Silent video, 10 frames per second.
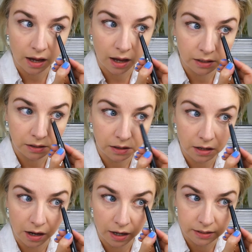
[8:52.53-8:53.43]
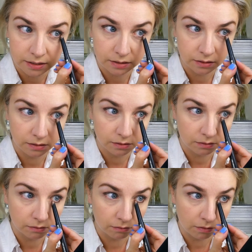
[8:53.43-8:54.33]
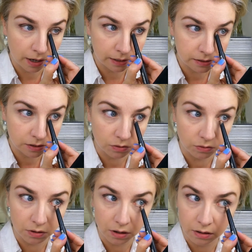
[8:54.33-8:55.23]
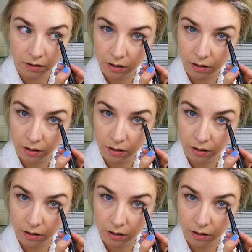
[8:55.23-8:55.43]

under the eyes, right into the corner.